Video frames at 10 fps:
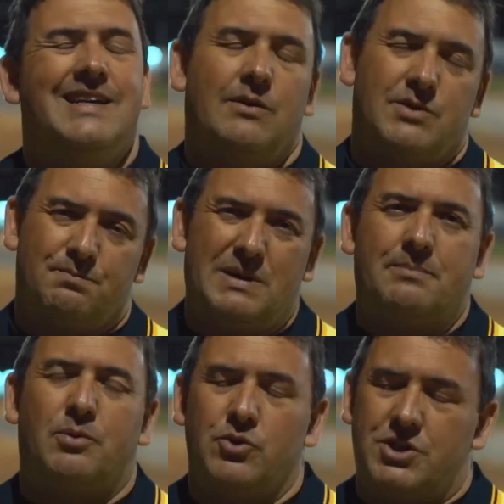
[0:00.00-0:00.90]
It was a
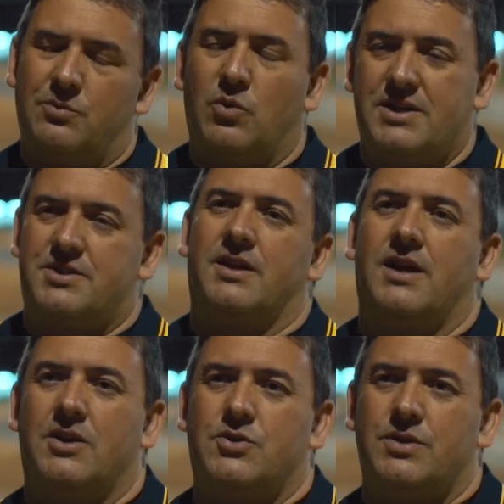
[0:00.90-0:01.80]
big push in Western
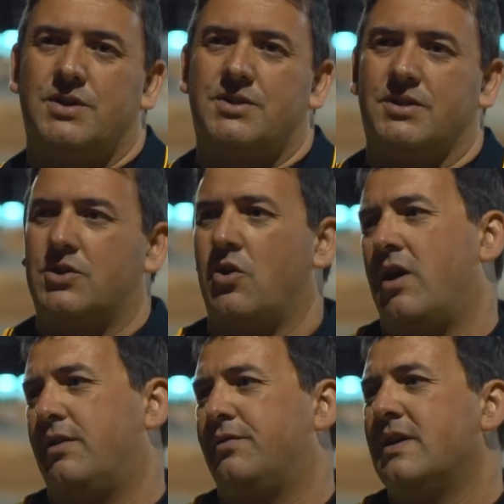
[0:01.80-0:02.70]
countries to
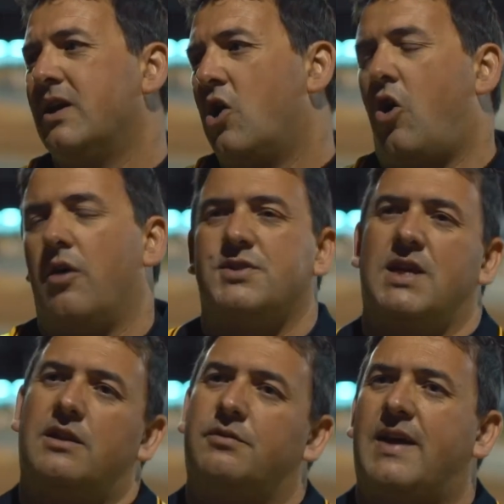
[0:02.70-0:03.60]
kind of
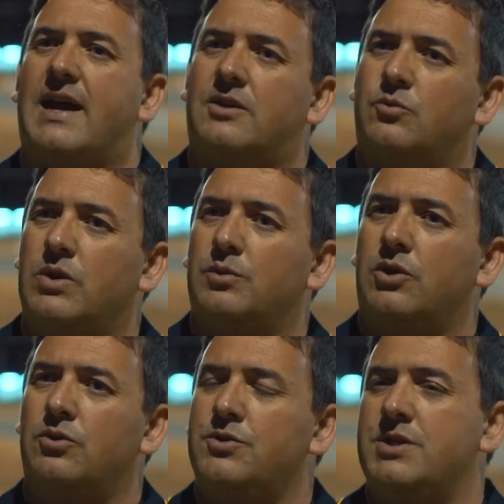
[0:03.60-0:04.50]
offset the fact that we were
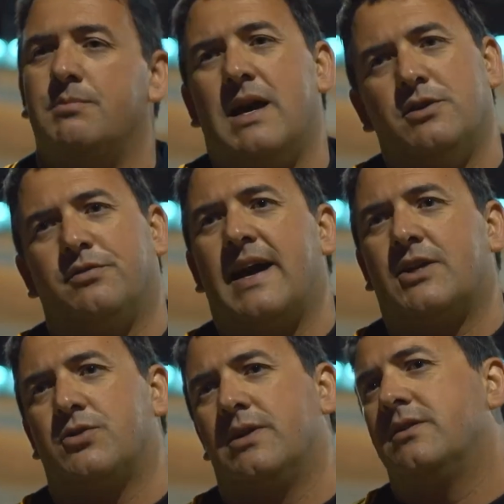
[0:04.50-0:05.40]
losing
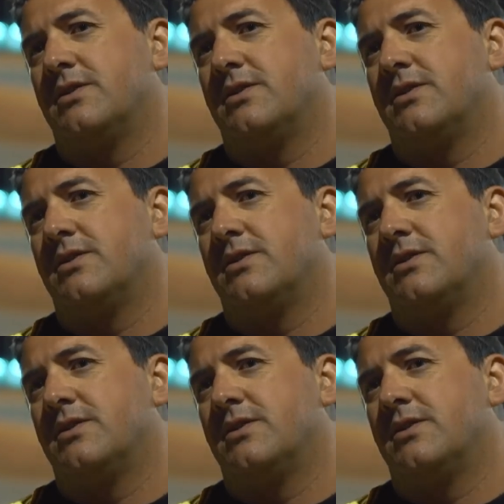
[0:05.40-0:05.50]
manufacturing